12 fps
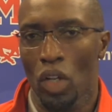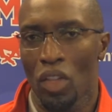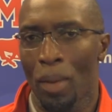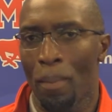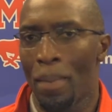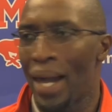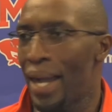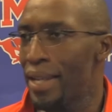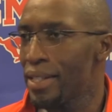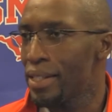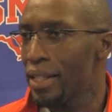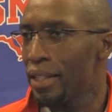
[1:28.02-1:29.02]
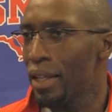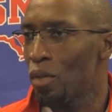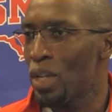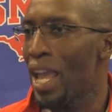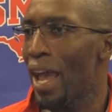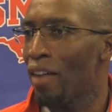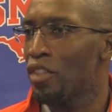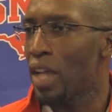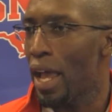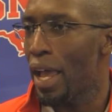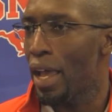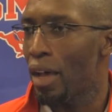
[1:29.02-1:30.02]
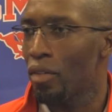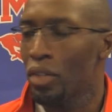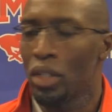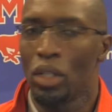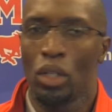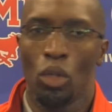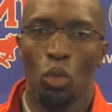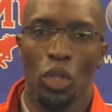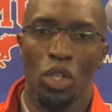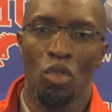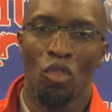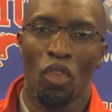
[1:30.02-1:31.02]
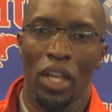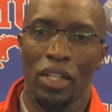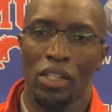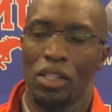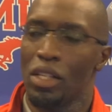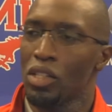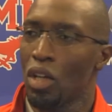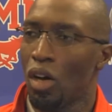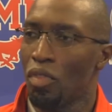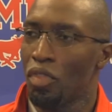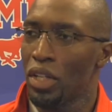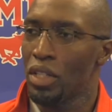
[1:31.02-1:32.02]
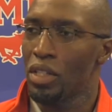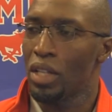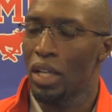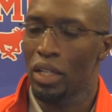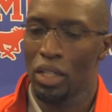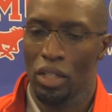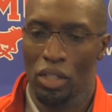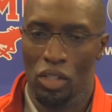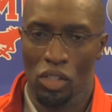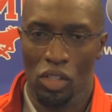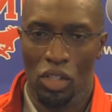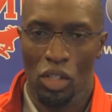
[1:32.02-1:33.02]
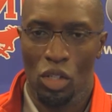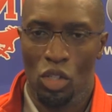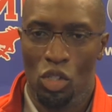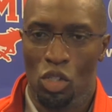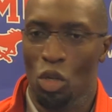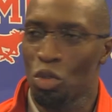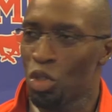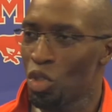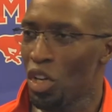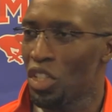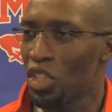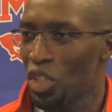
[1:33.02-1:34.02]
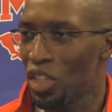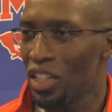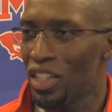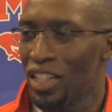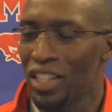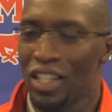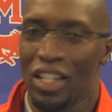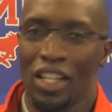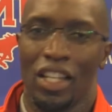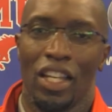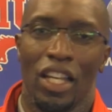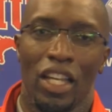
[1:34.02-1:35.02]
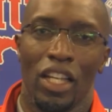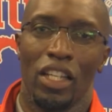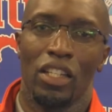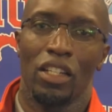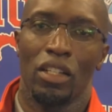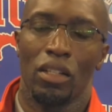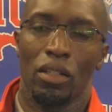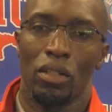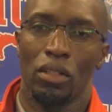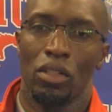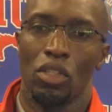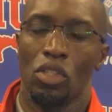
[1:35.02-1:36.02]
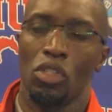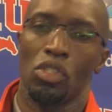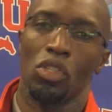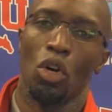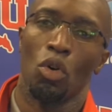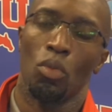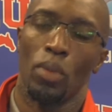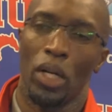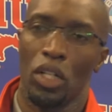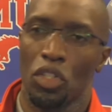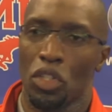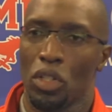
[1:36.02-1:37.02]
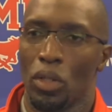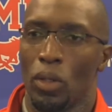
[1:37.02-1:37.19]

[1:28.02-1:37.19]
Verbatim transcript: the mindset that we have to have when you face this offense that is so structured and so much